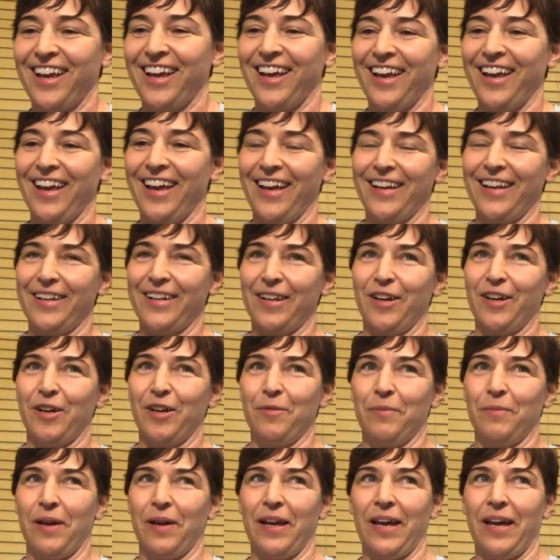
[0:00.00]
And
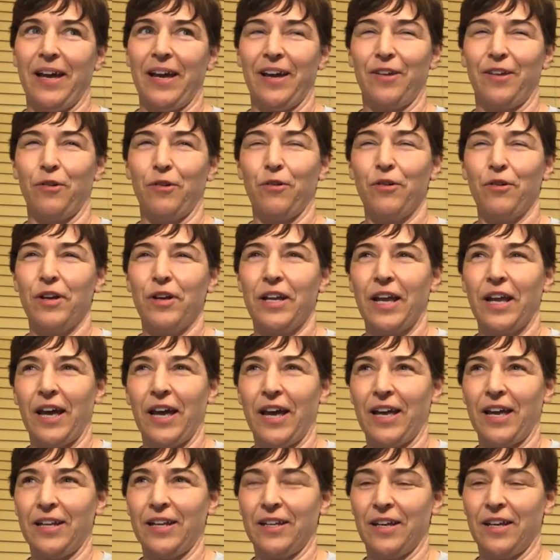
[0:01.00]
I had already
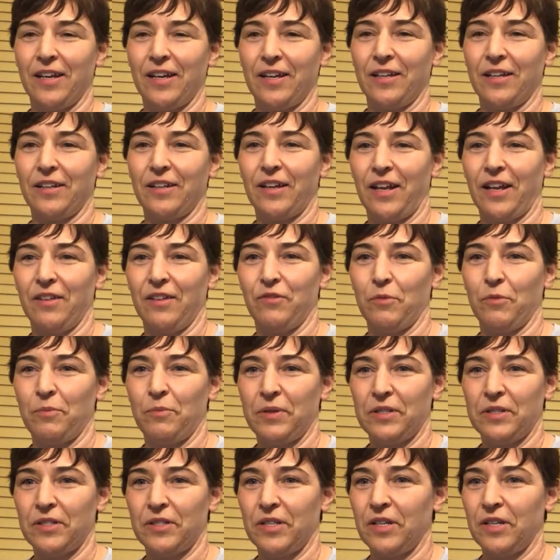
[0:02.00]
had kind of a
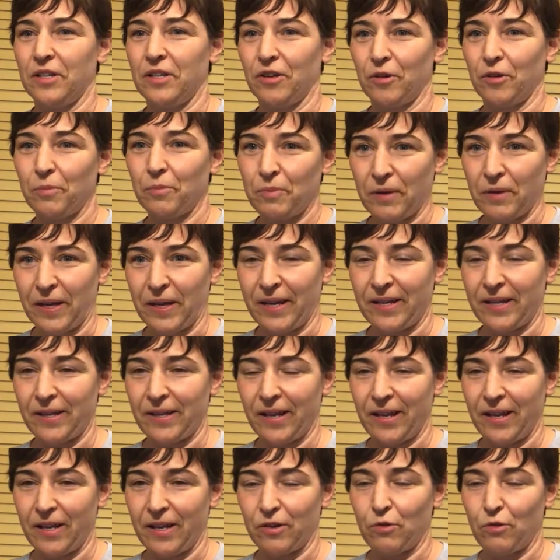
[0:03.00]
busy year planned.
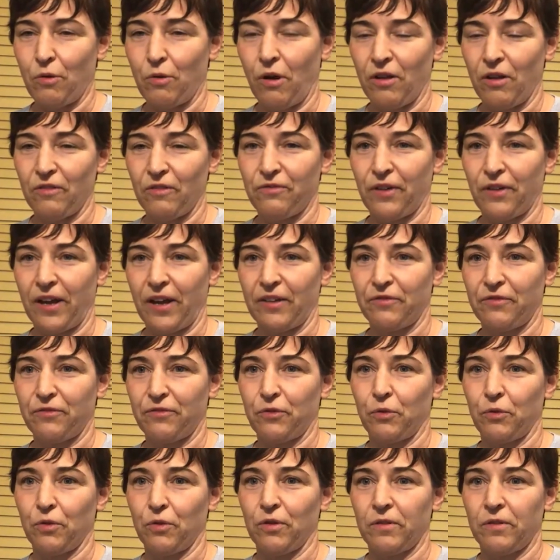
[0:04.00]
I had qualified
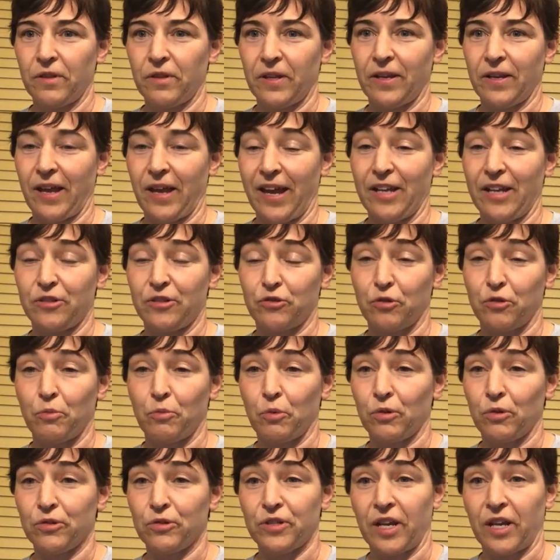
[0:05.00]
for the age group
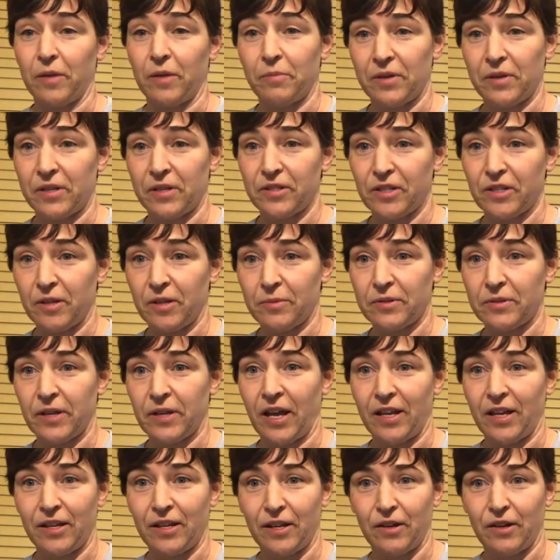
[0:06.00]
world championships
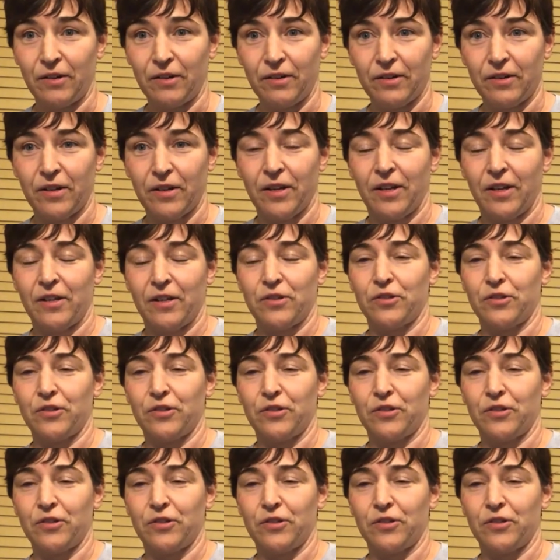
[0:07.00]
that year. Nice.